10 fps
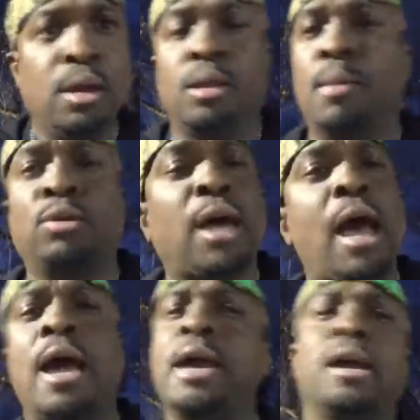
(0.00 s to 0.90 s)
The Most
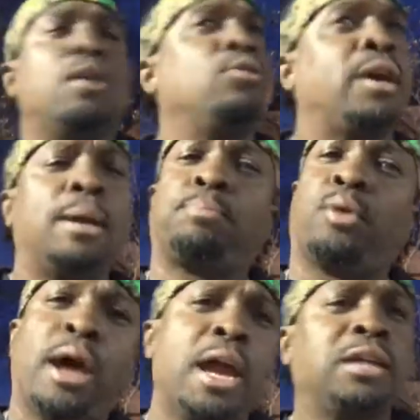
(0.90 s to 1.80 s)
High ain't going to get
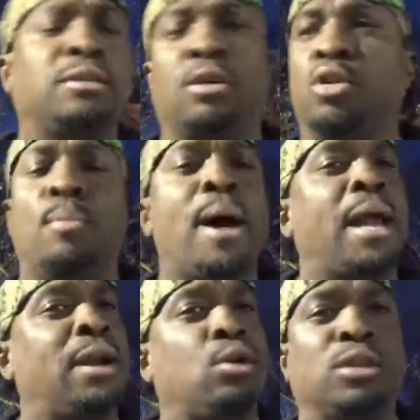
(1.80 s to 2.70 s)
praise that don't
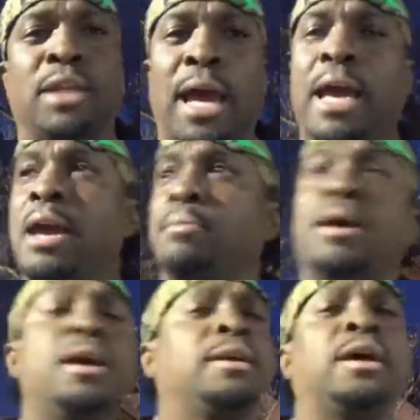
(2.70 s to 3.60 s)
nobody know his name.
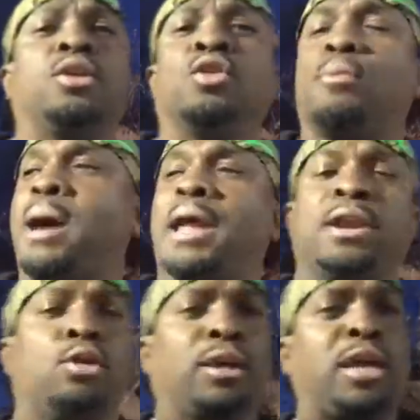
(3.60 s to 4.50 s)
That don't nobody
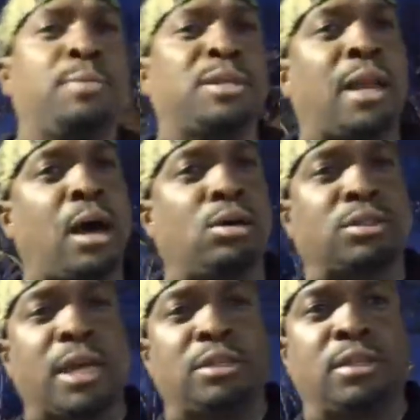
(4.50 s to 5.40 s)
know to keep his laws,
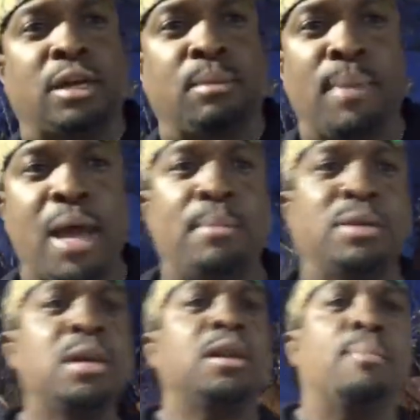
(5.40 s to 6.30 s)
statutes, and
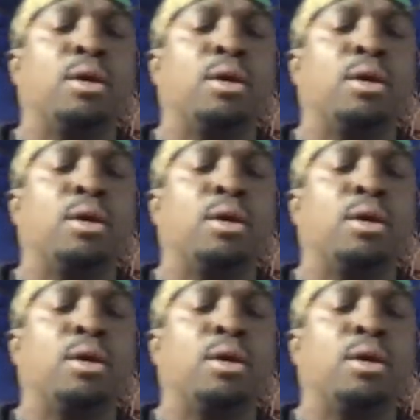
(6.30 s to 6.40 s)
commandments. The Most